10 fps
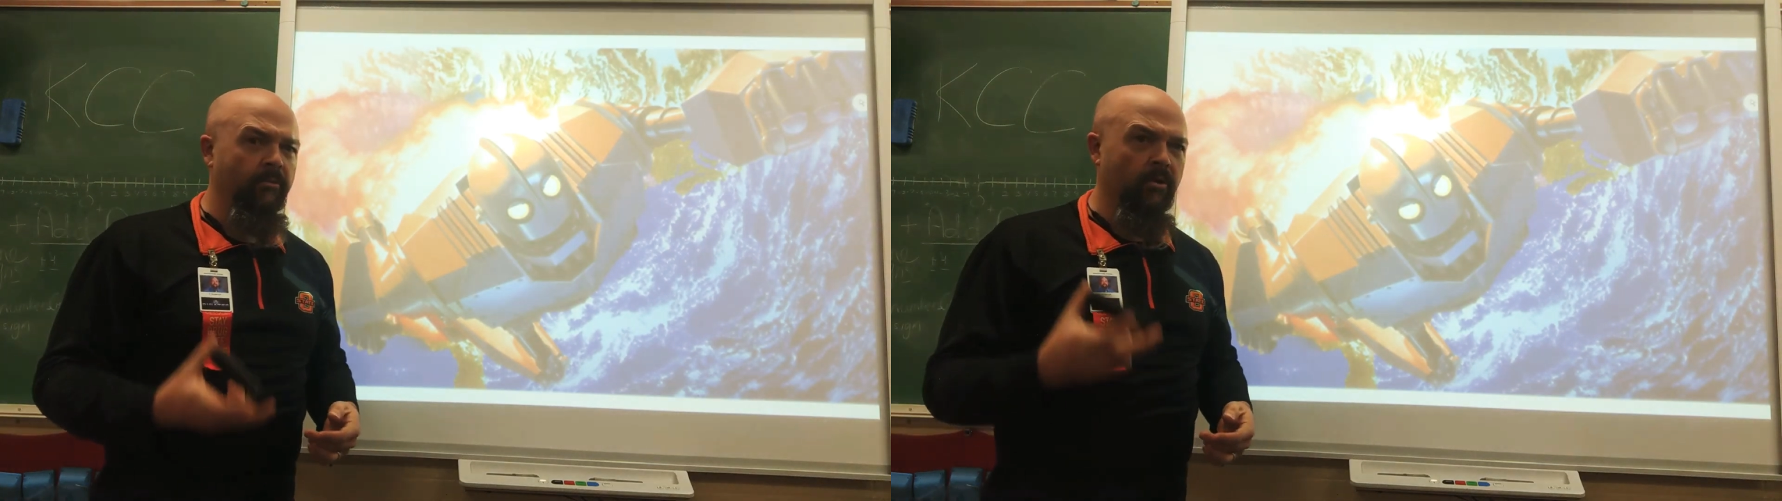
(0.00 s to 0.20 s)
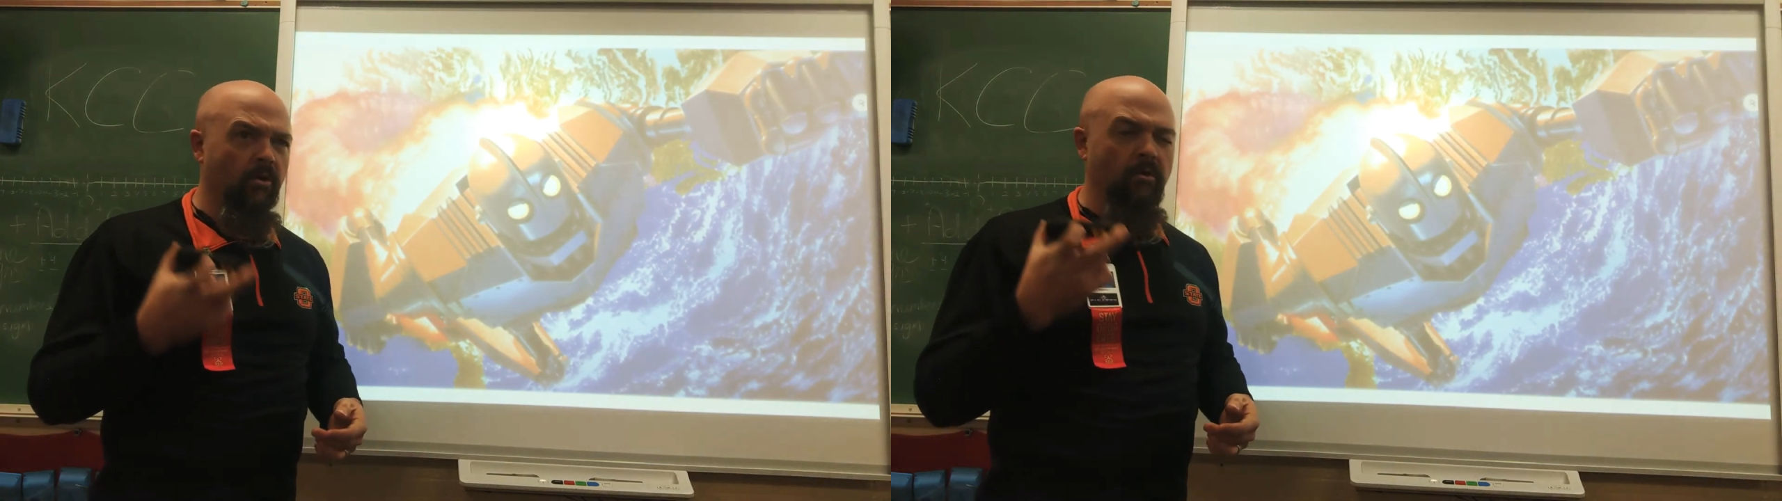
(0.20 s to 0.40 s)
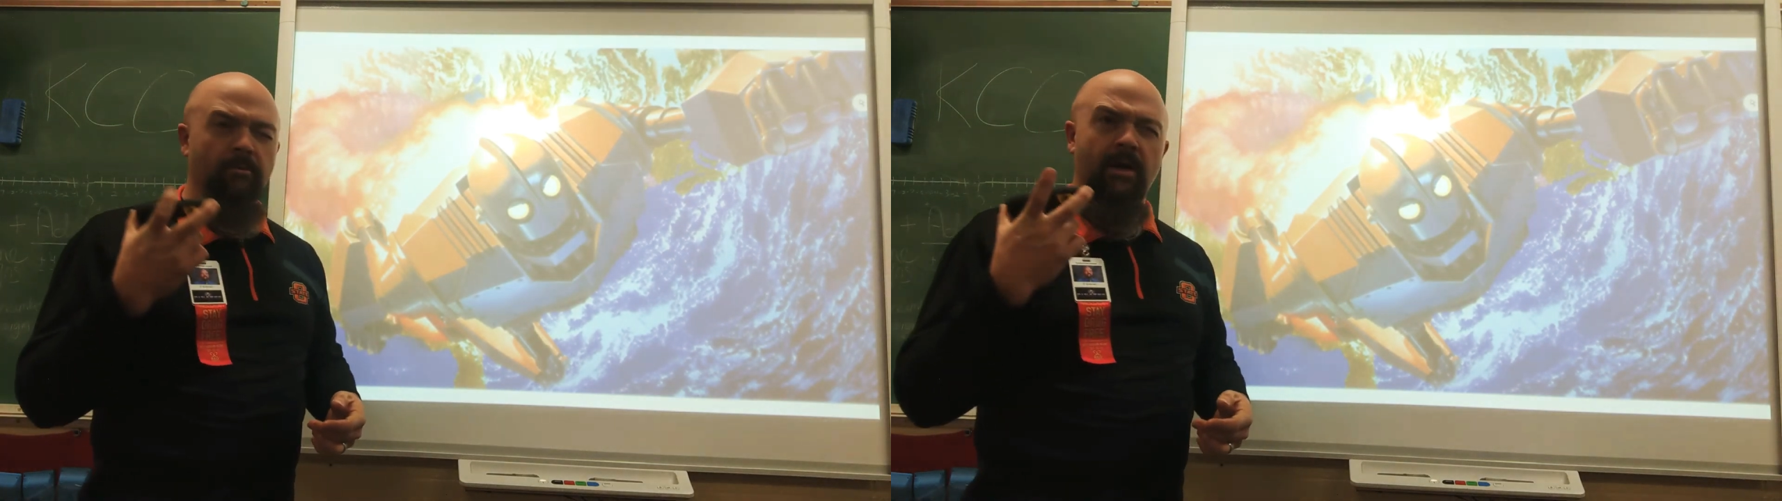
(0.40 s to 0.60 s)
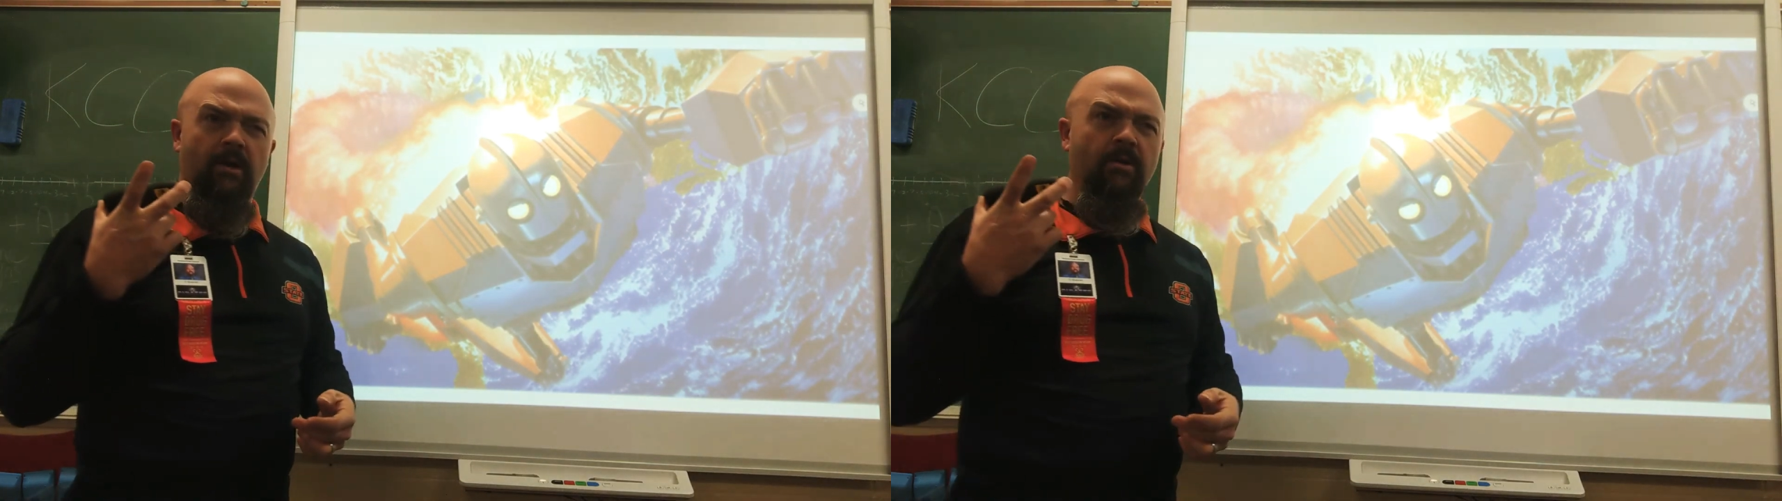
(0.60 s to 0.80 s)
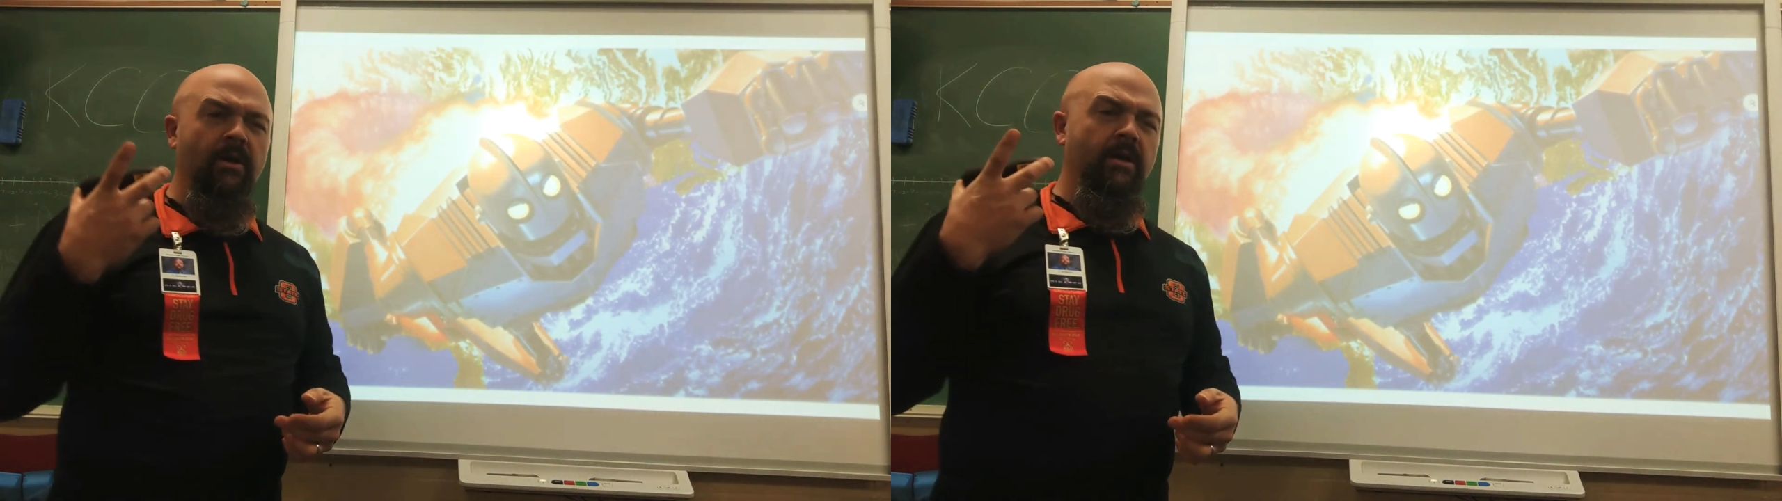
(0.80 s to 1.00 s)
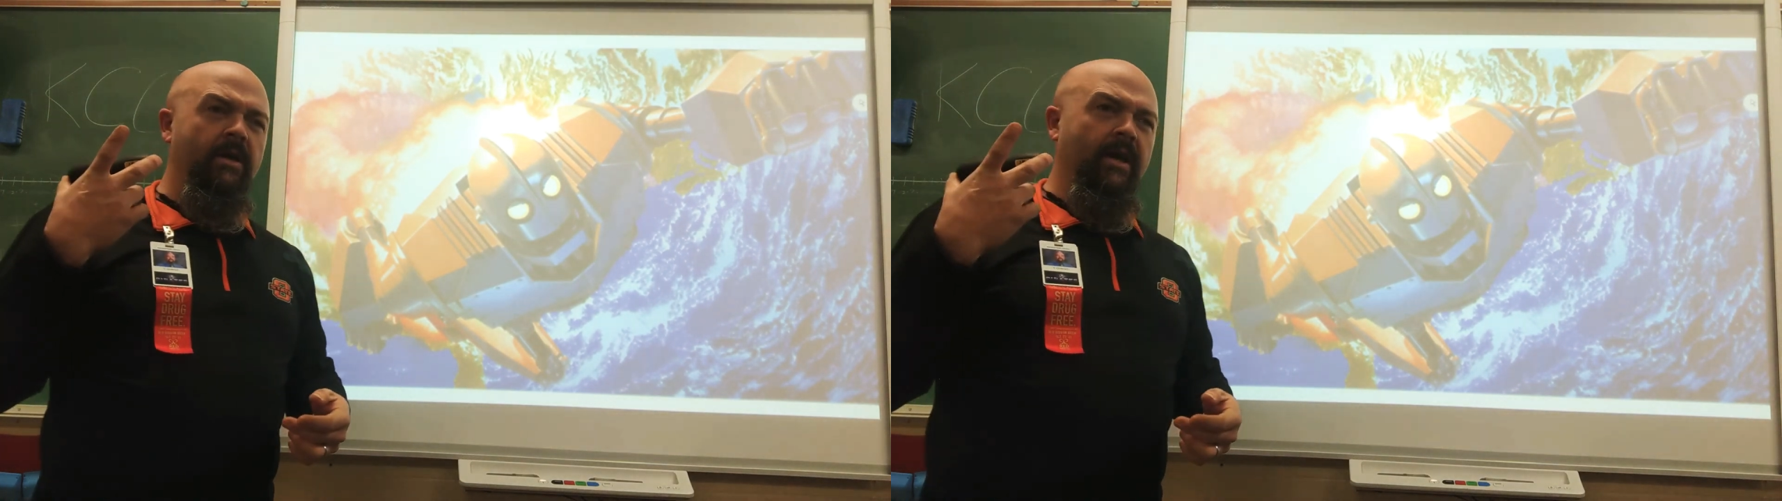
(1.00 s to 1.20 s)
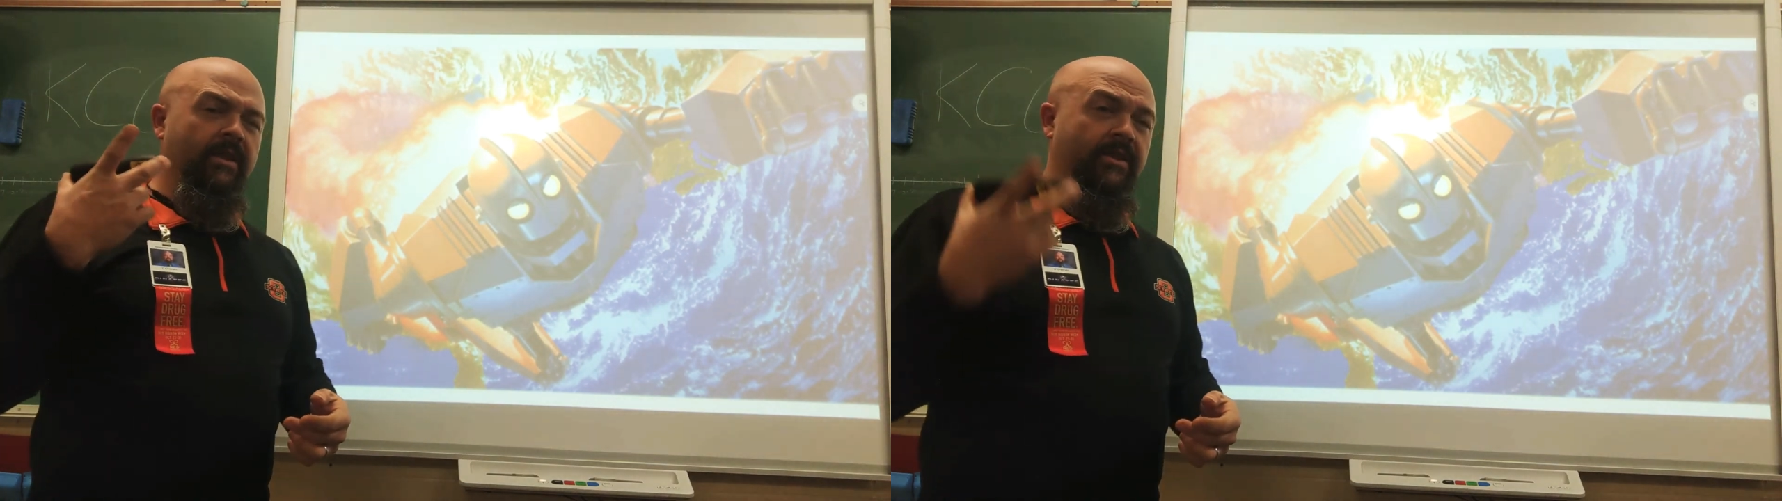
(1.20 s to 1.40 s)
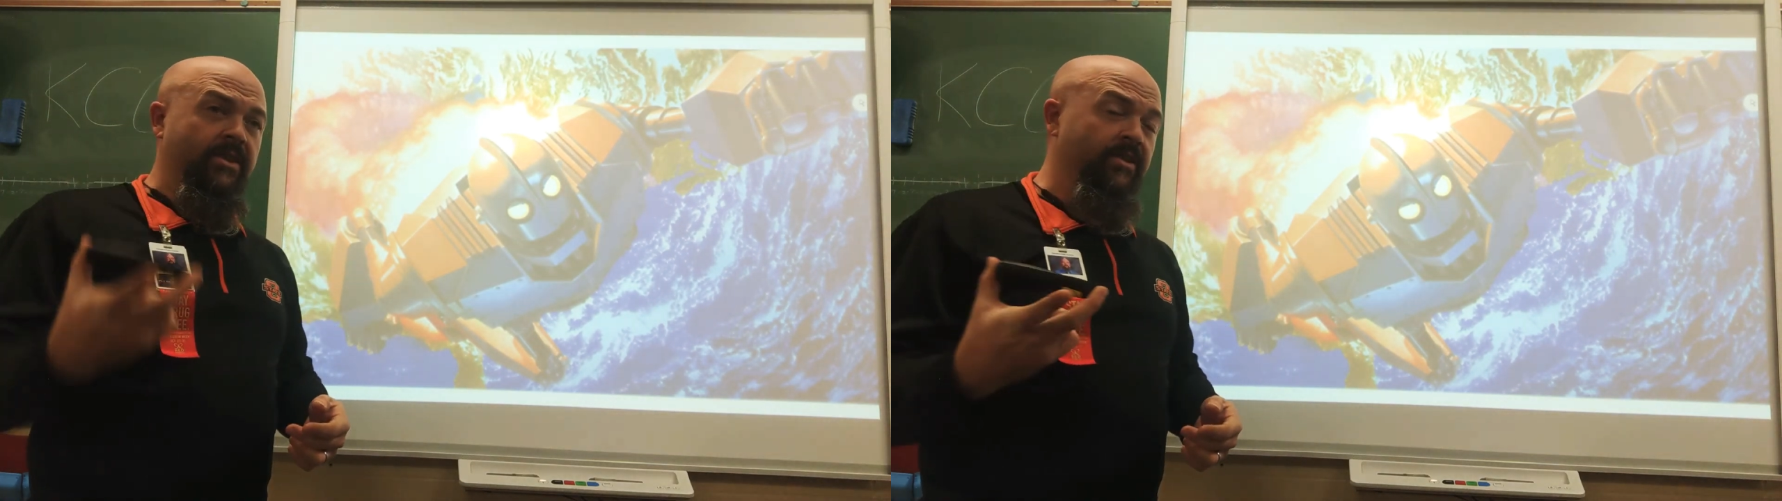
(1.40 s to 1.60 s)
There are about,
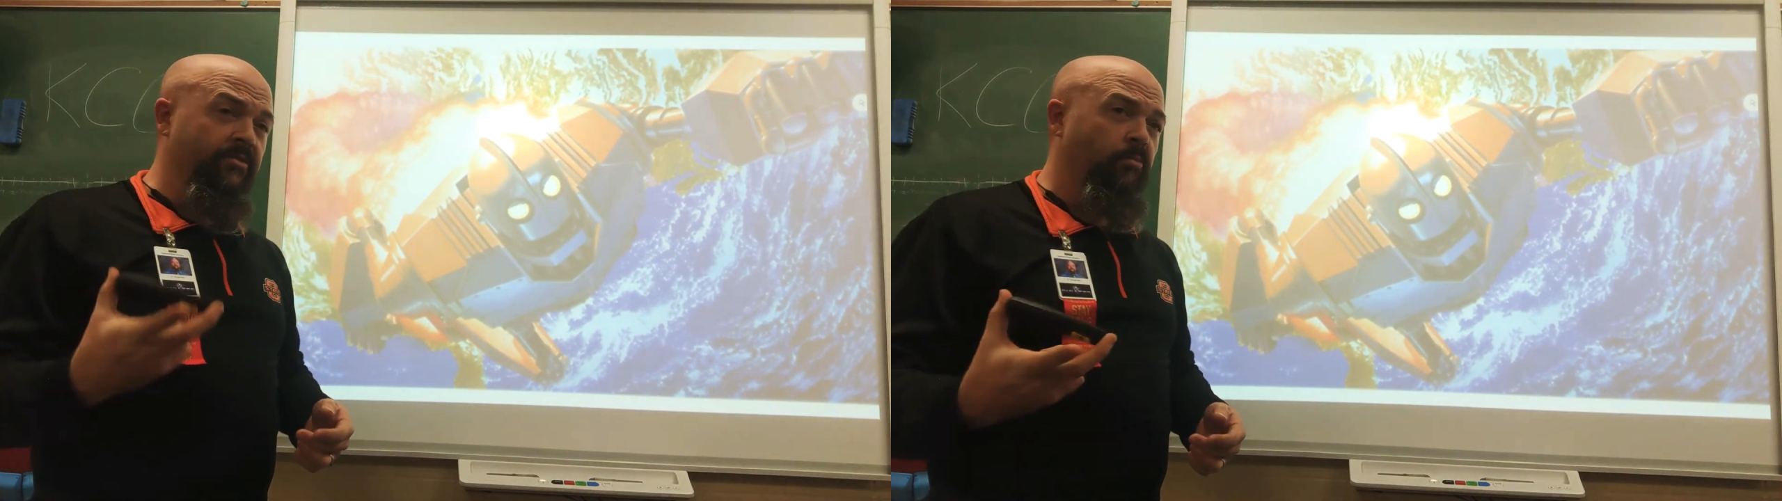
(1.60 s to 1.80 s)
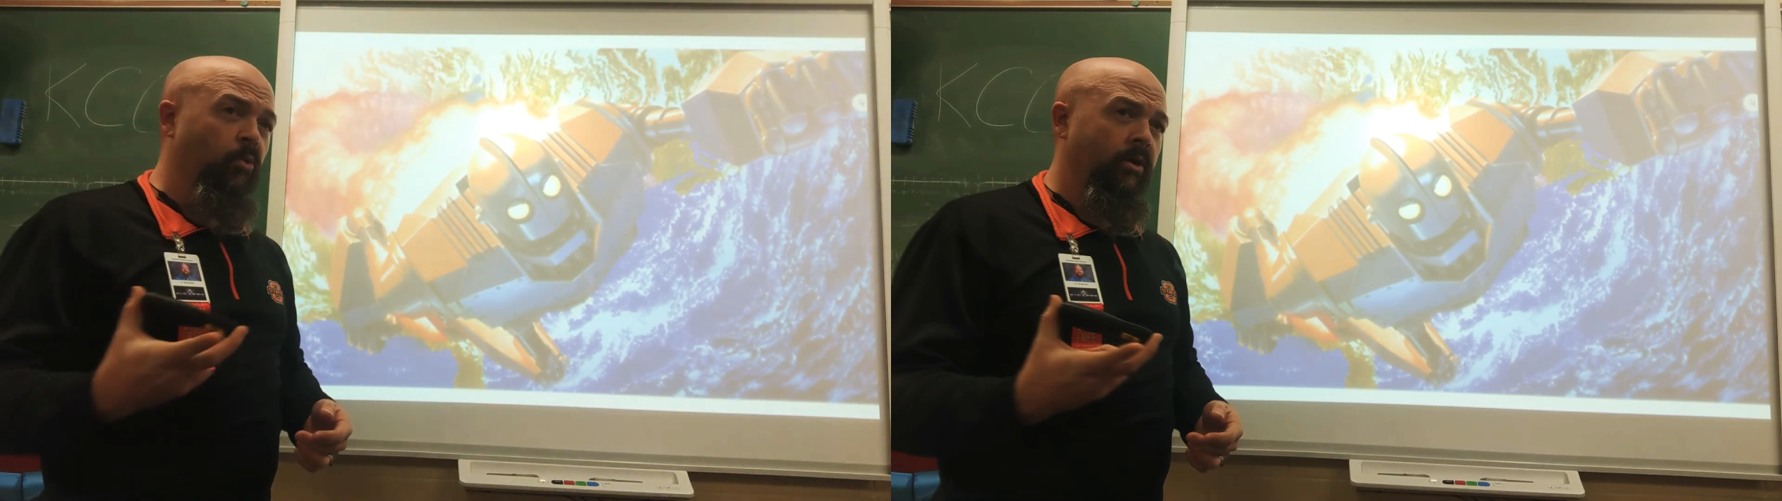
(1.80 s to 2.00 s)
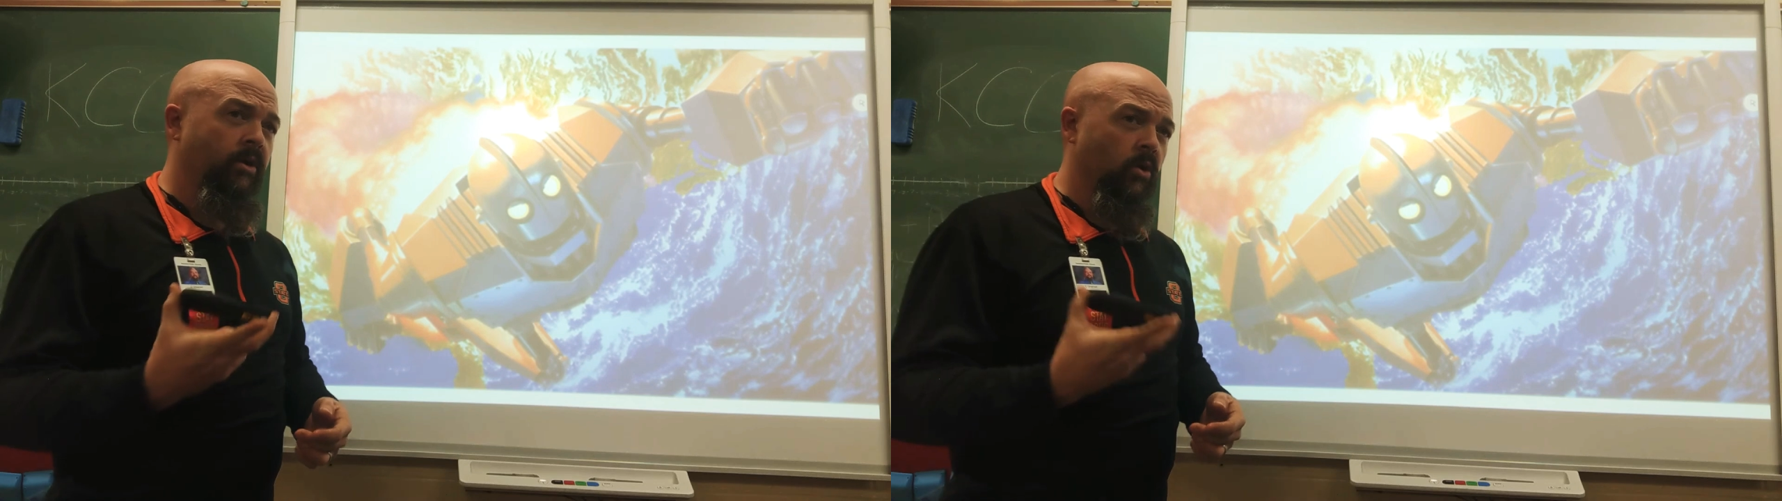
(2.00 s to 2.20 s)
at this point,